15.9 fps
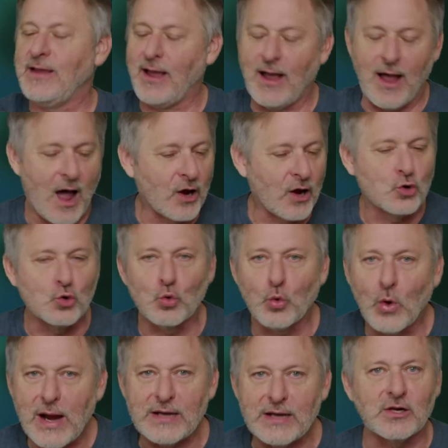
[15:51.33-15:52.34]
a
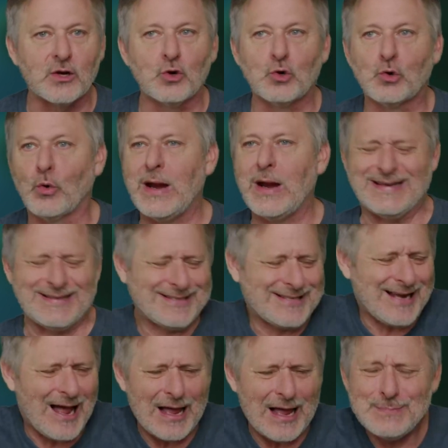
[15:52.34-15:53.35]
great
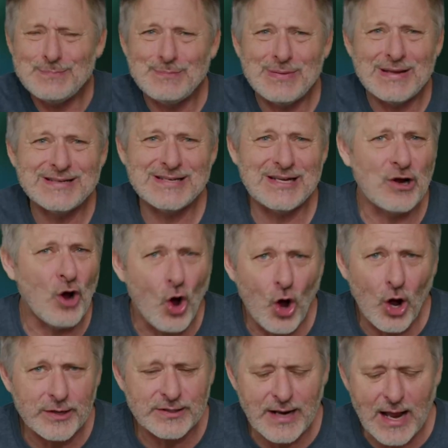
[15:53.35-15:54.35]
time-bending
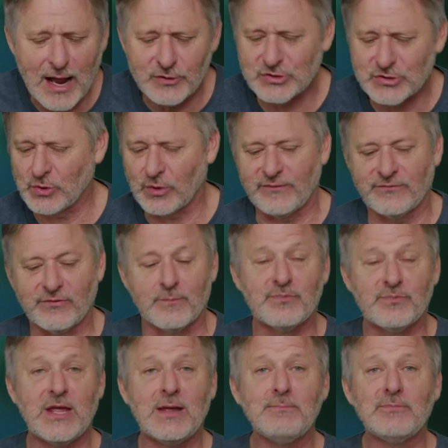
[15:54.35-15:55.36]
haunted house story. From
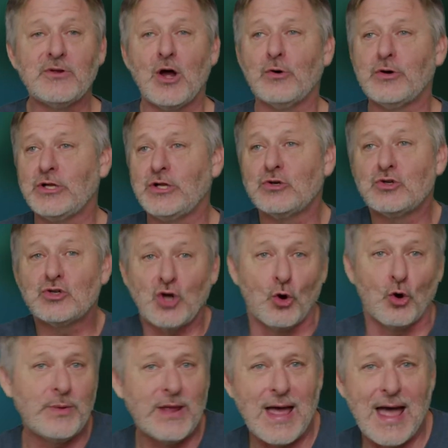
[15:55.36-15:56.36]
them, go to
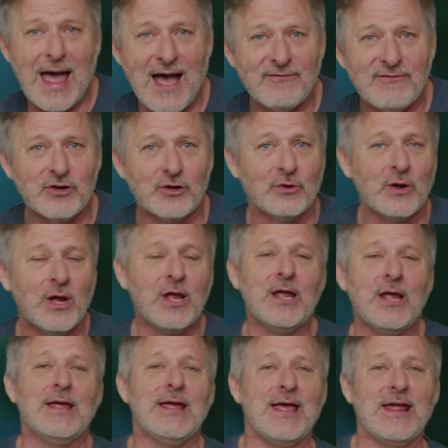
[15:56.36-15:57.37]
Utopia Avenue,
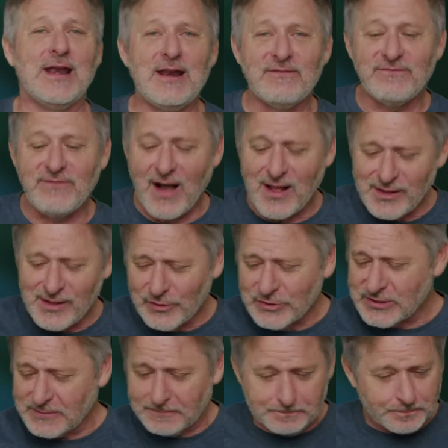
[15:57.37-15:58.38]
and it
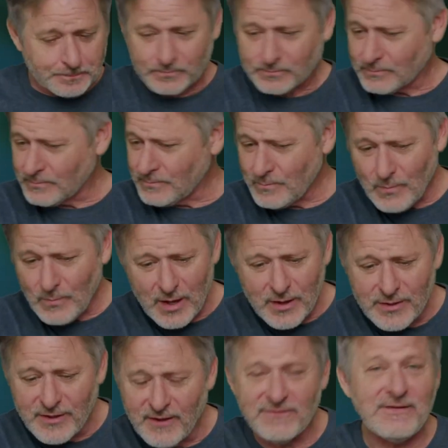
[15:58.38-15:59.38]
follows
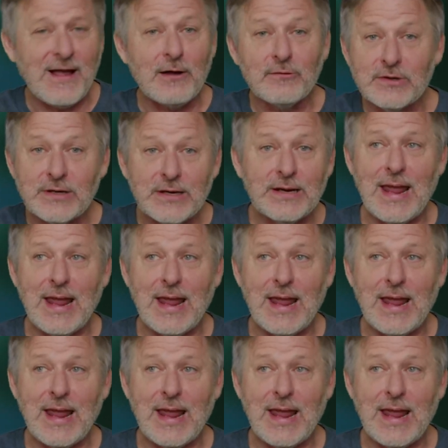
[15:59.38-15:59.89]
the founding